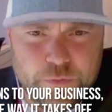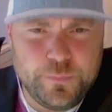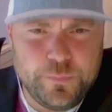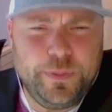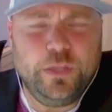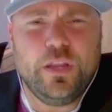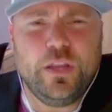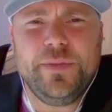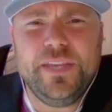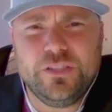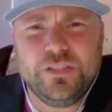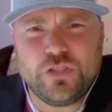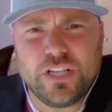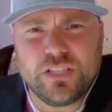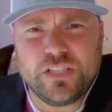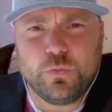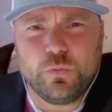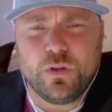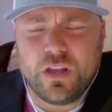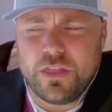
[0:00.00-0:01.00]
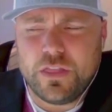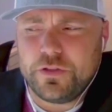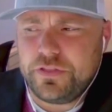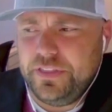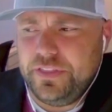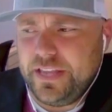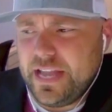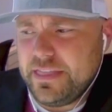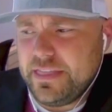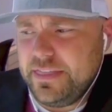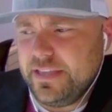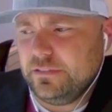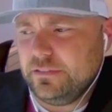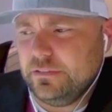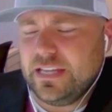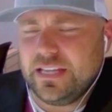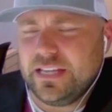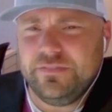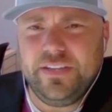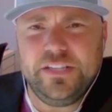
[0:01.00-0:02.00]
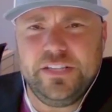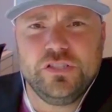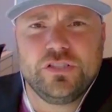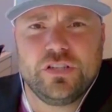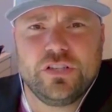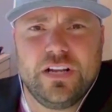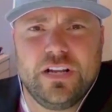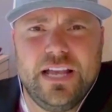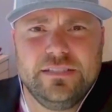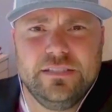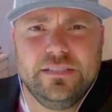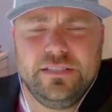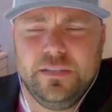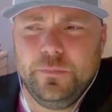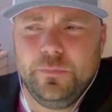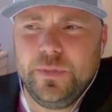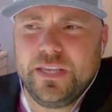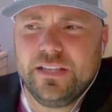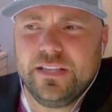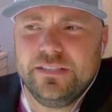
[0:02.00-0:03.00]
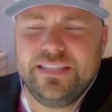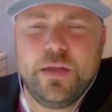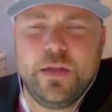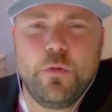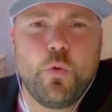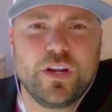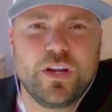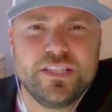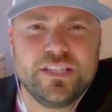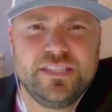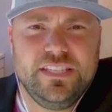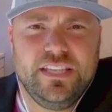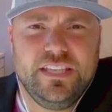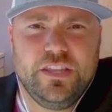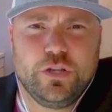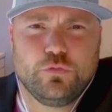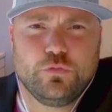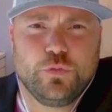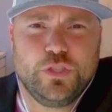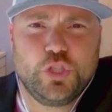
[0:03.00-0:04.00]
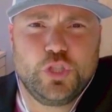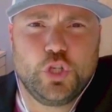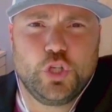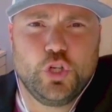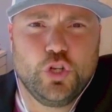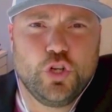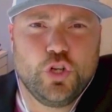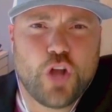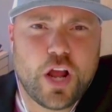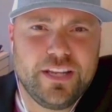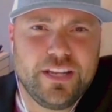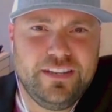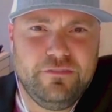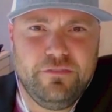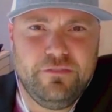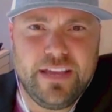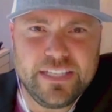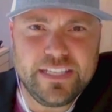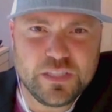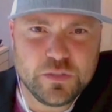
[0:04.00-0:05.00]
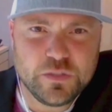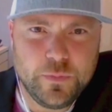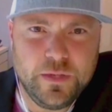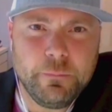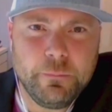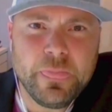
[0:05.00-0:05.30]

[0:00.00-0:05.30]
Bill, let me address one other thing. I think a lot of agents are hesitant because they want to see their return on investment.